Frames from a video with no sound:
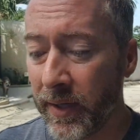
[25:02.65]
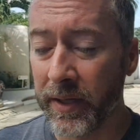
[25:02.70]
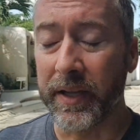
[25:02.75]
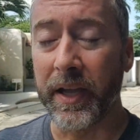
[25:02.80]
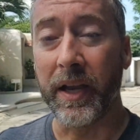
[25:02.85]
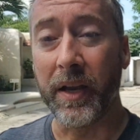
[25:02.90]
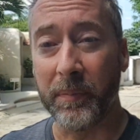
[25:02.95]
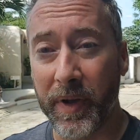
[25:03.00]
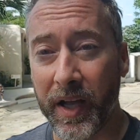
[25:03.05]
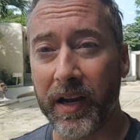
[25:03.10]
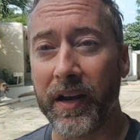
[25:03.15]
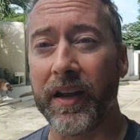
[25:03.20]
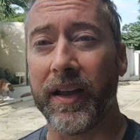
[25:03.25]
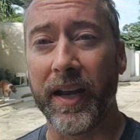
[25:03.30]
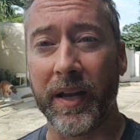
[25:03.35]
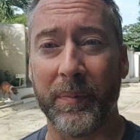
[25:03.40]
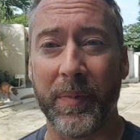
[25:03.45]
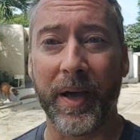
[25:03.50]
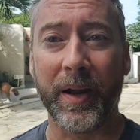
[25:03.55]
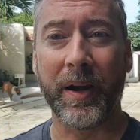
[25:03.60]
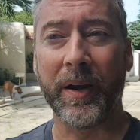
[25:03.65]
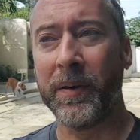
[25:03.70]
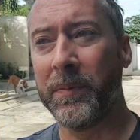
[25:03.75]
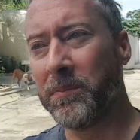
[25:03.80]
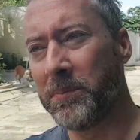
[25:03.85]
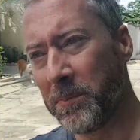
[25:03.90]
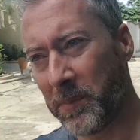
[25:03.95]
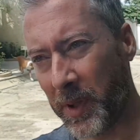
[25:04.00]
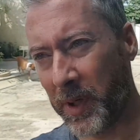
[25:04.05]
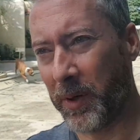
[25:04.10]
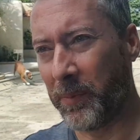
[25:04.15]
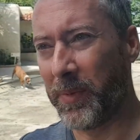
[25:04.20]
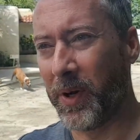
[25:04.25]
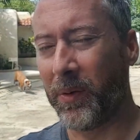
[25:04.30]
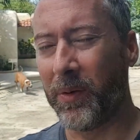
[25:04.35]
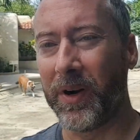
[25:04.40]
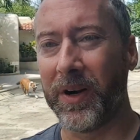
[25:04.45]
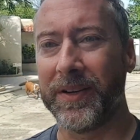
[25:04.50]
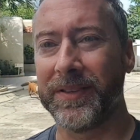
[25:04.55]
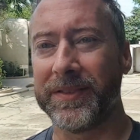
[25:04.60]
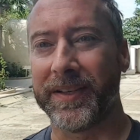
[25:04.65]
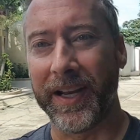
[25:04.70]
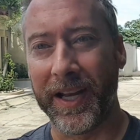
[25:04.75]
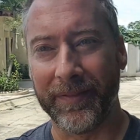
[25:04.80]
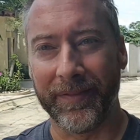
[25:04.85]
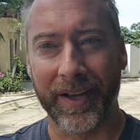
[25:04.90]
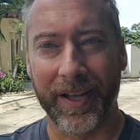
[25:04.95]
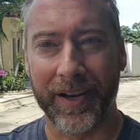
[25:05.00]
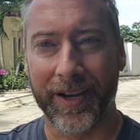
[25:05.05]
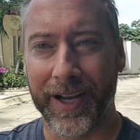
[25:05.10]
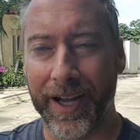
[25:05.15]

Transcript: getting better, a little bit worse, getting better,